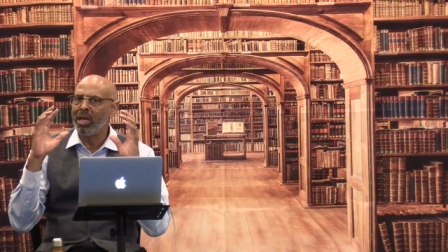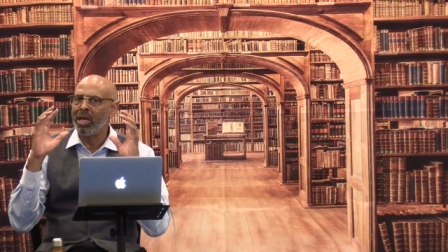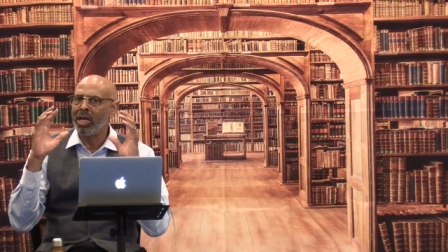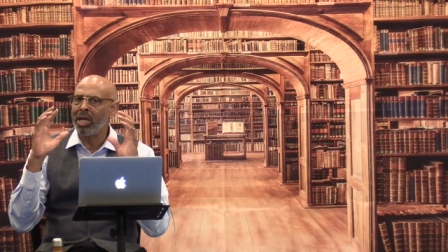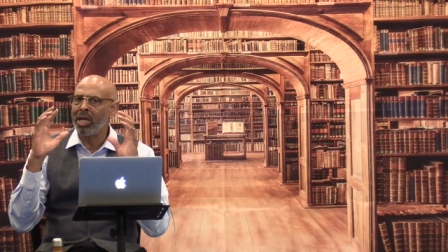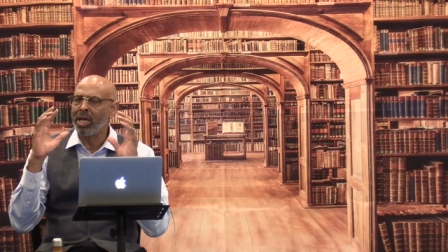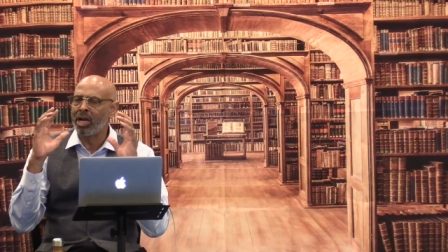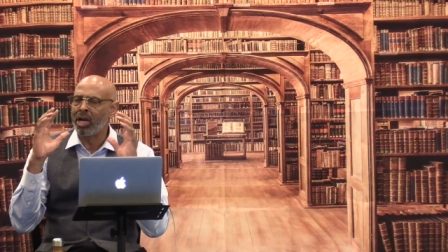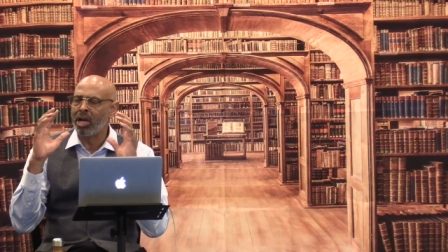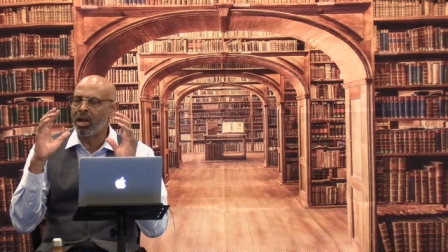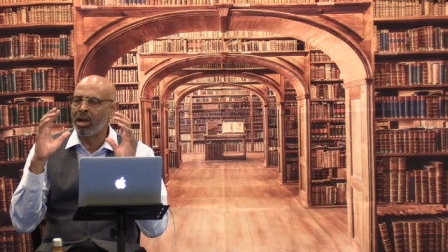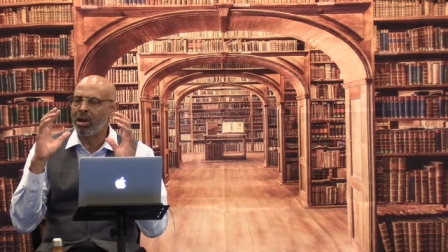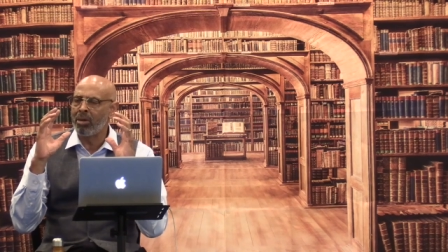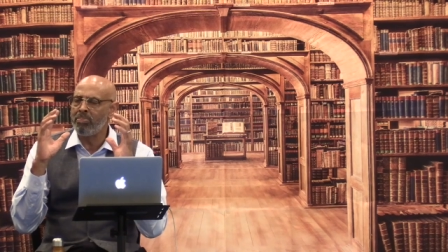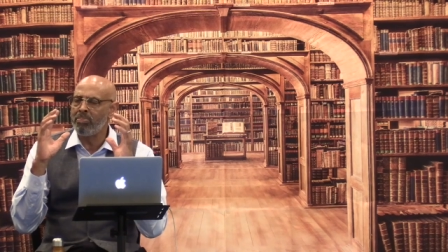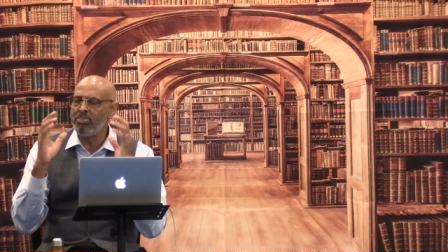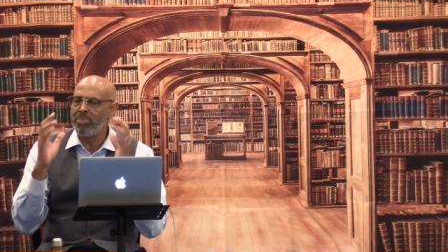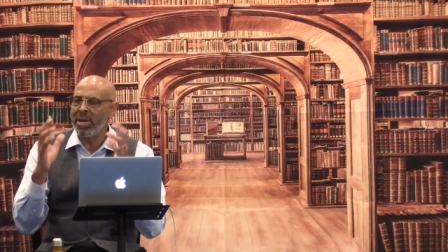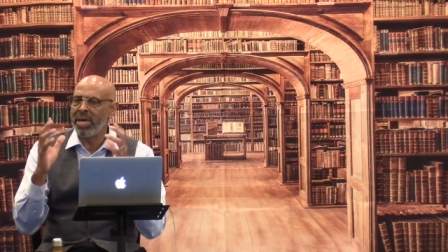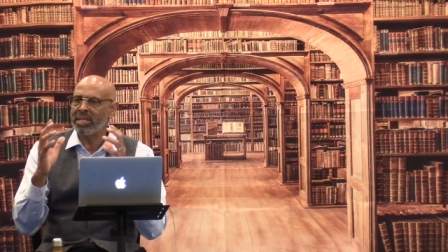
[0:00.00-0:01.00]

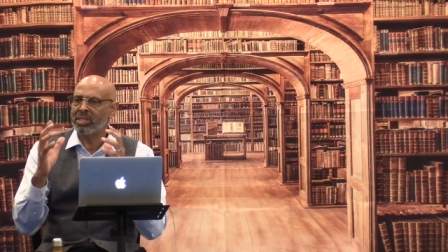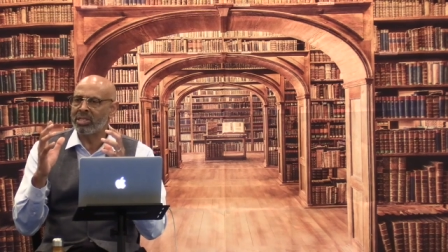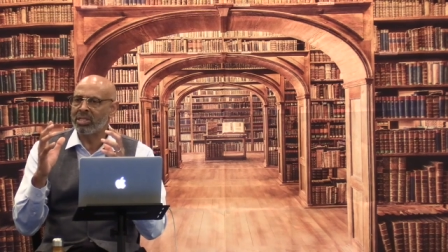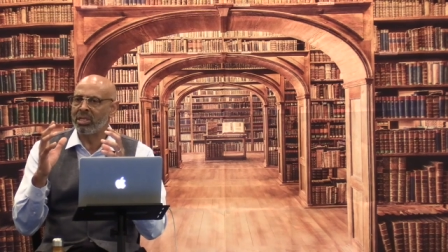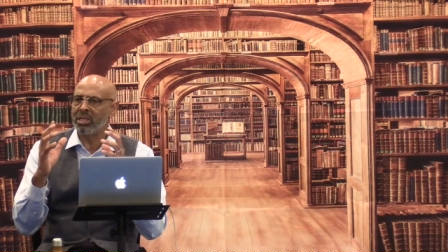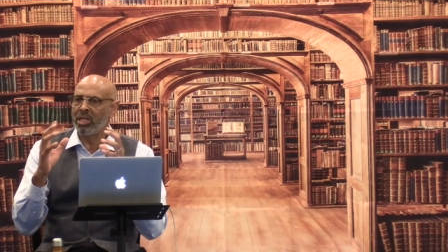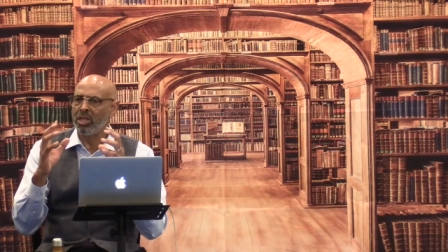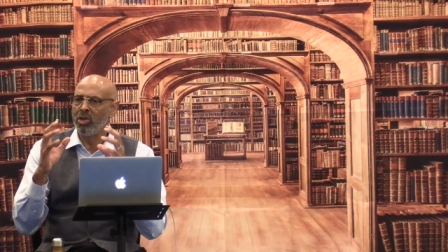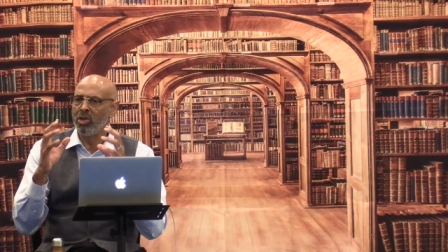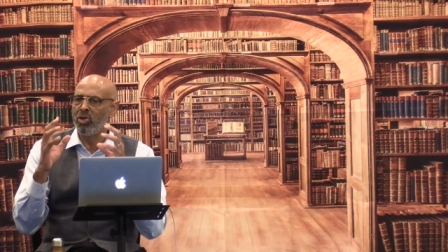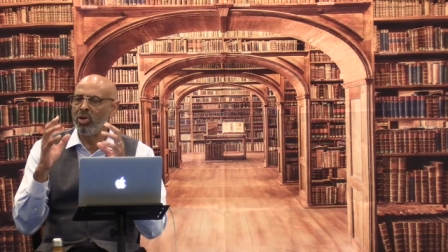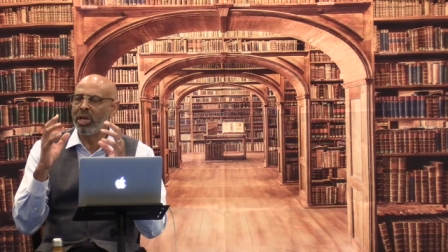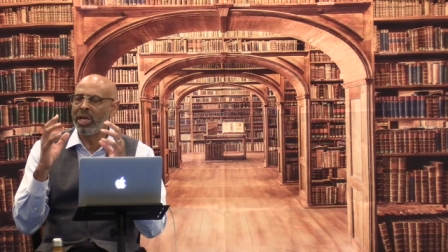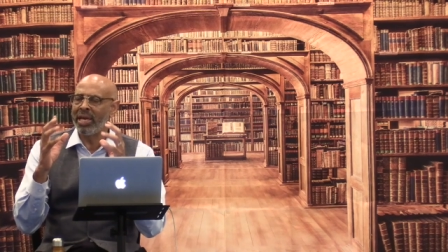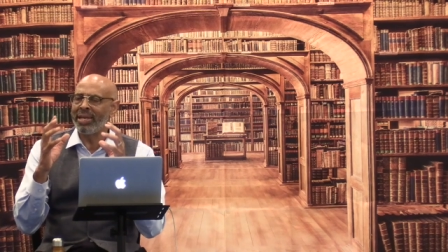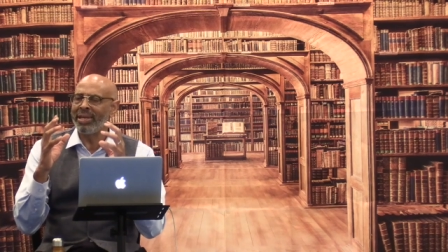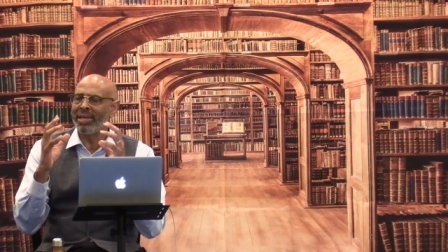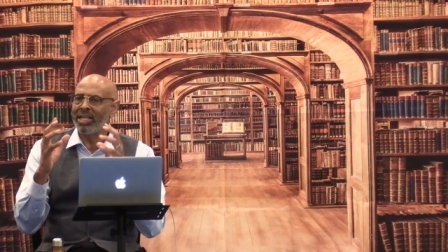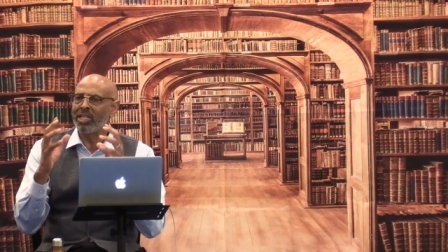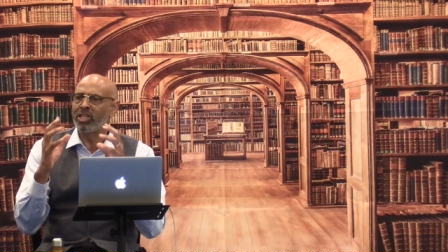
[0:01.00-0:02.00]
commits, you get
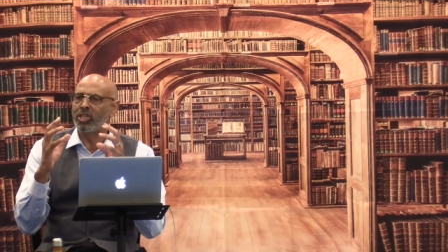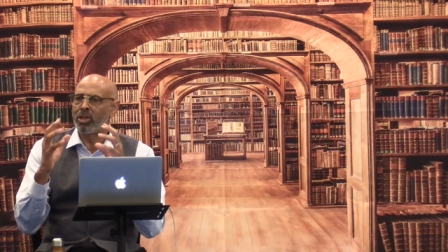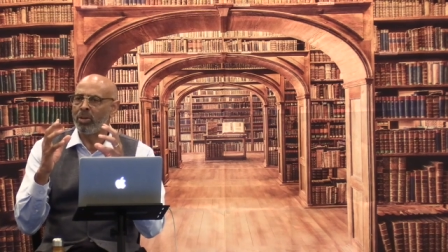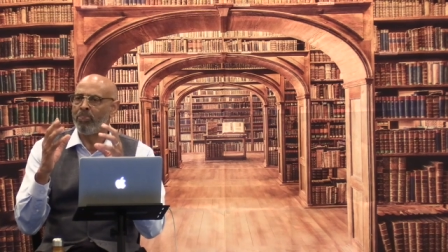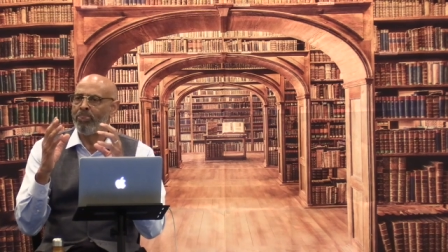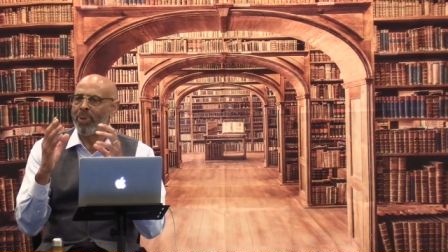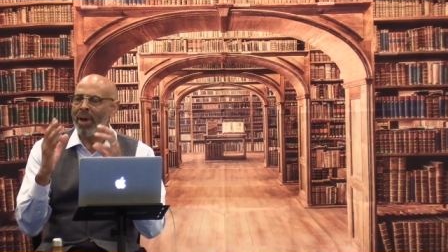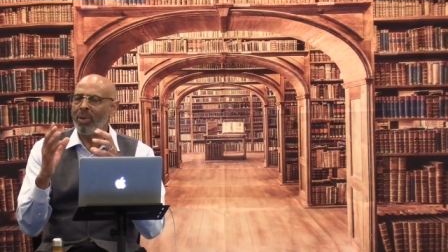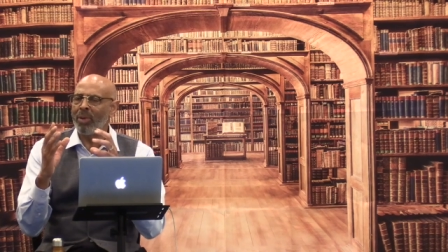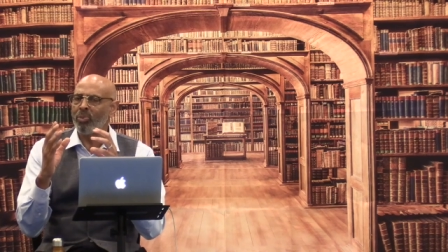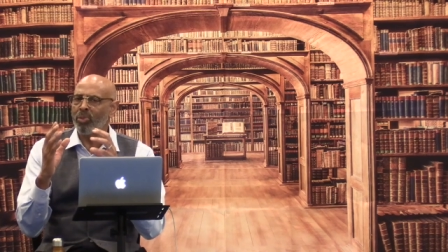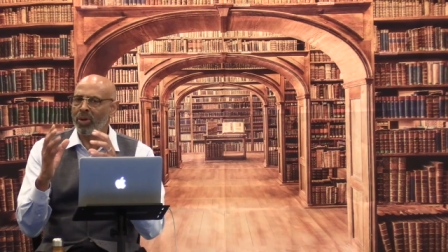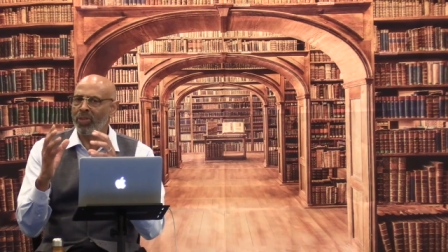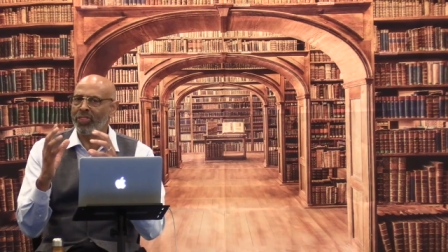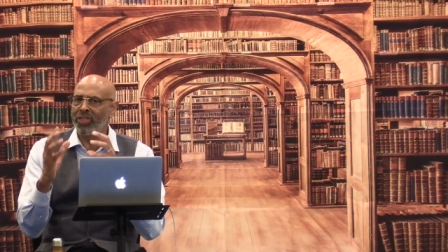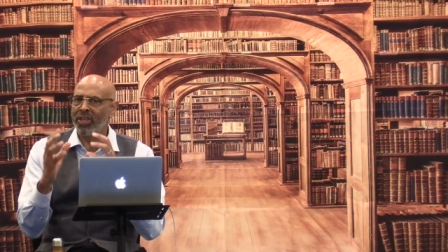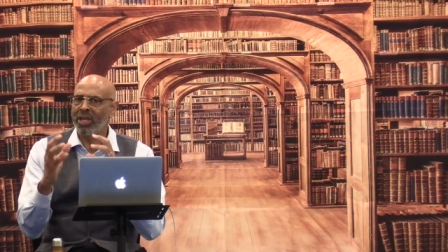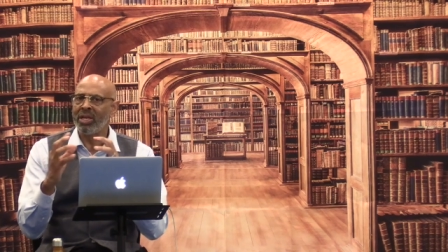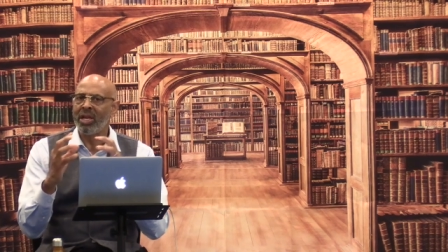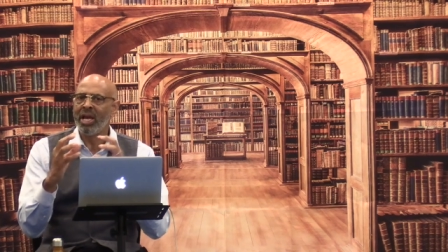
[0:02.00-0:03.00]
into bed with
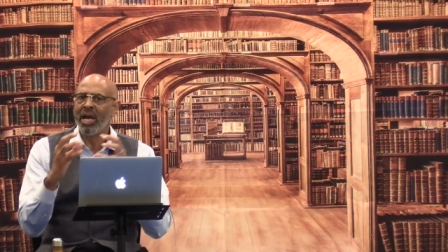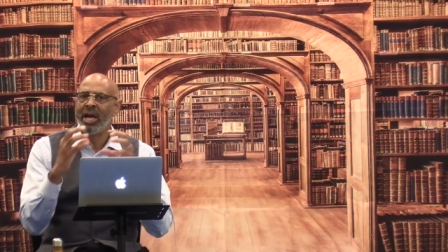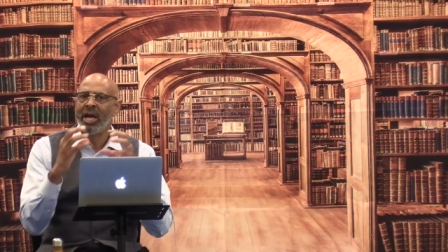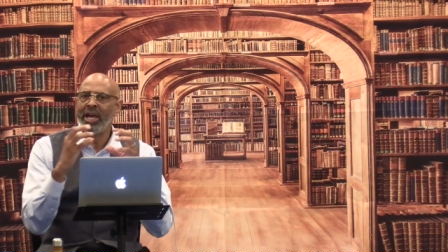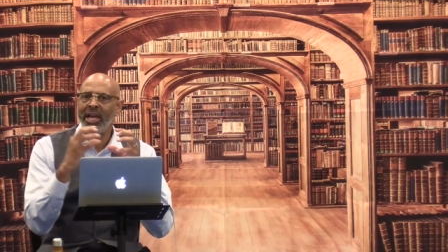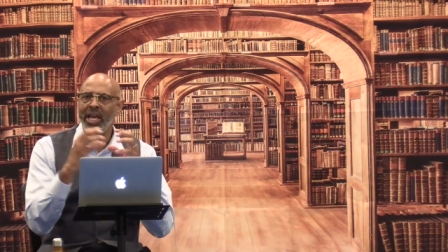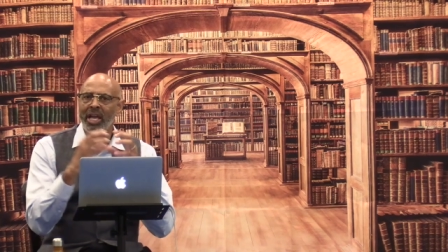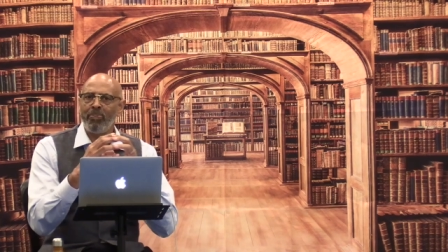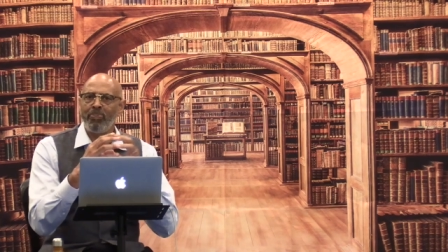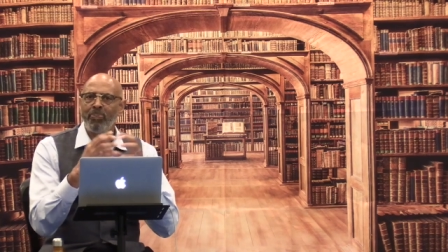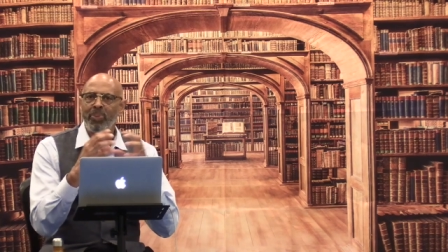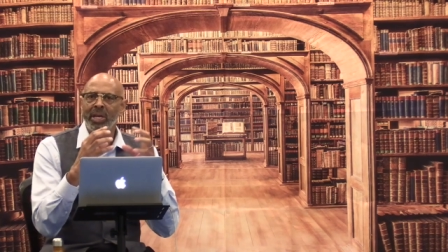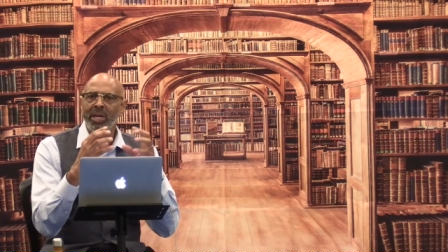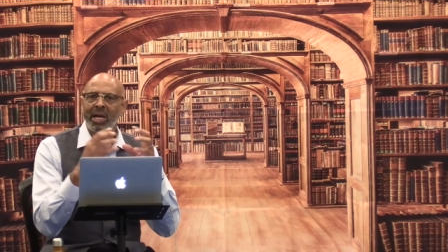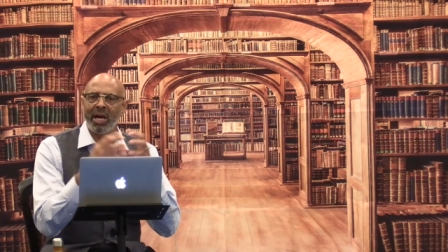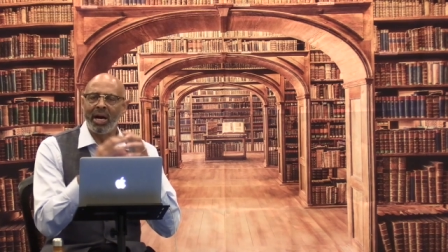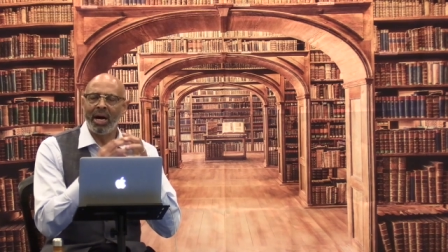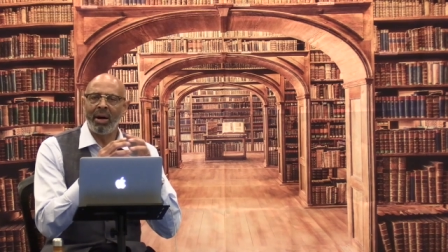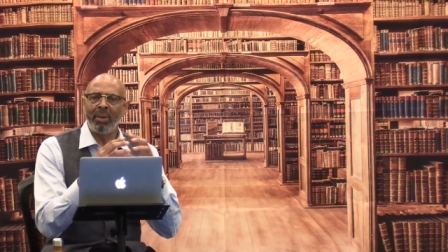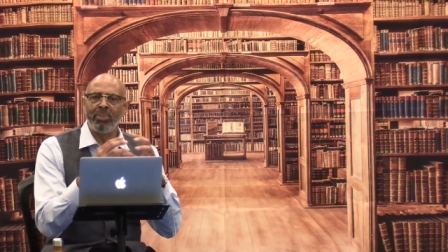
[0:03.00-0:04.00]
it, it
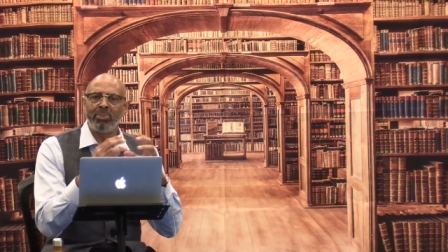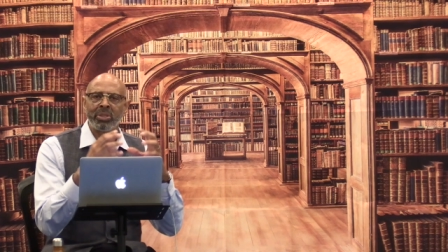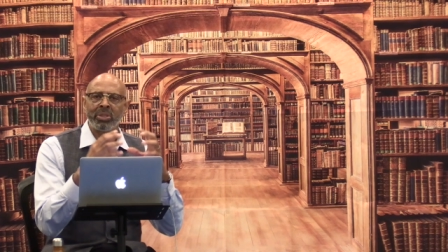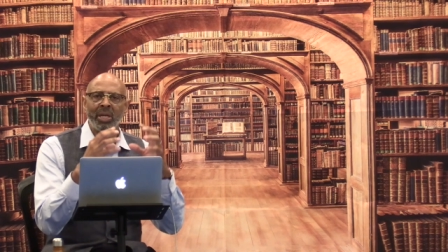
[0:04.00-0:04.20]
becomes